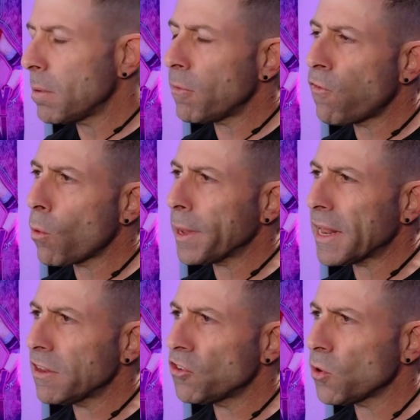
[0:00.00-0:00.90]
But before we
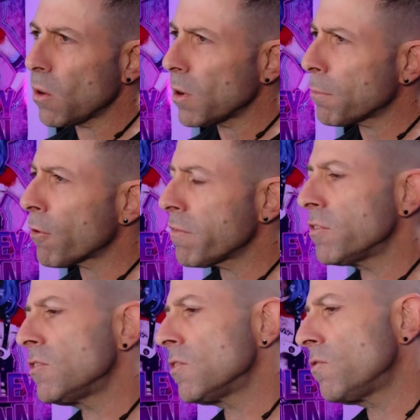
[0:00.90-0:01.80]
get into it, I want to
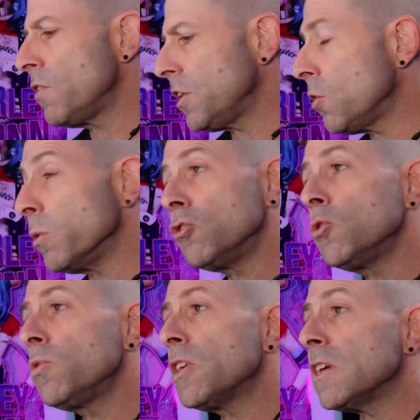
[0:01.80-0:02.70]
preface this video with
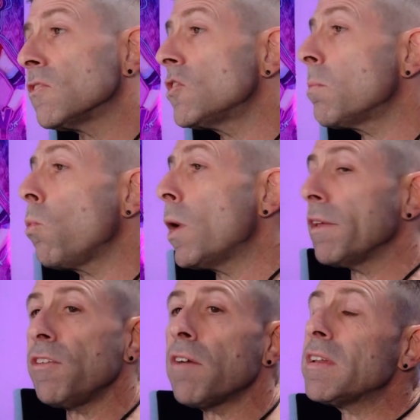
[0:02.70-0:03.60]
two things. Number one,
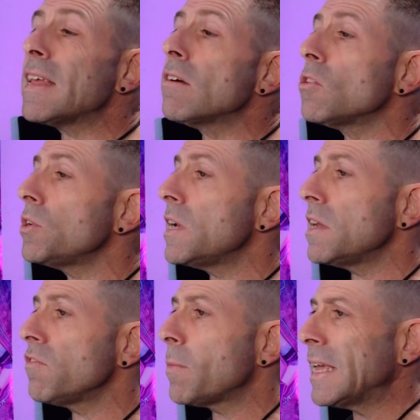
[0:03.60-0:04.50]
if you haven't downloaded
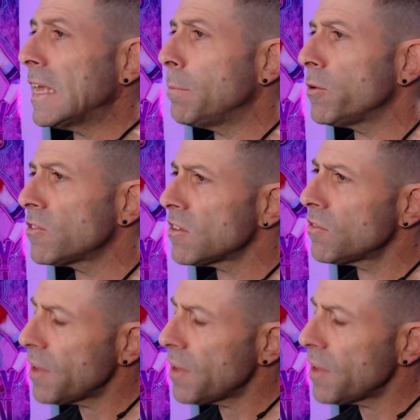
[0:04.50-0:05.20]
any of my ebooks as of